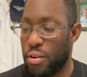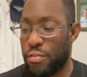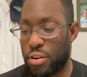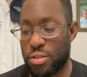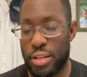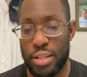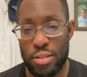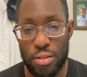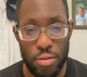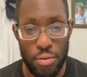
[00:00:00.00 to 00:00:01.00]

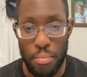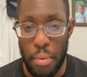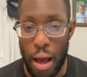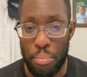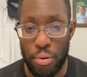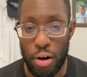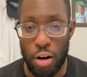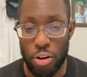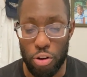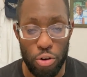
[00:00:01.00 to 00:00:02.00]
Versus map
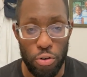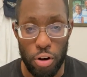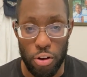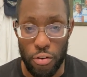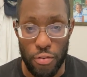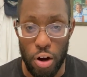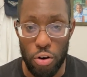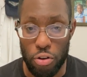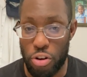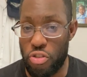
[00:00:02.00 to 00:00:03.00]
on your
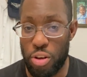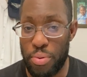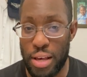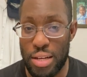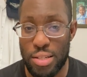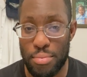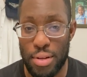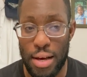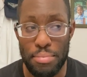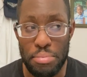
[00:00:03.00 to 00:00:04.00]
phone or your GPS
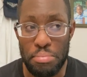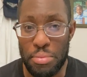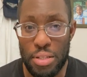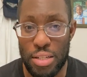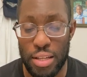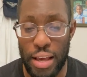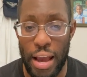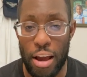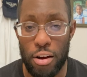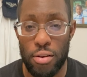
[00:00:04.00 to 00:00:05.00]
sometimes doesn't
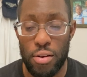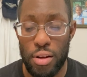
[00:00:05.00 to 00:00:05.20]
care,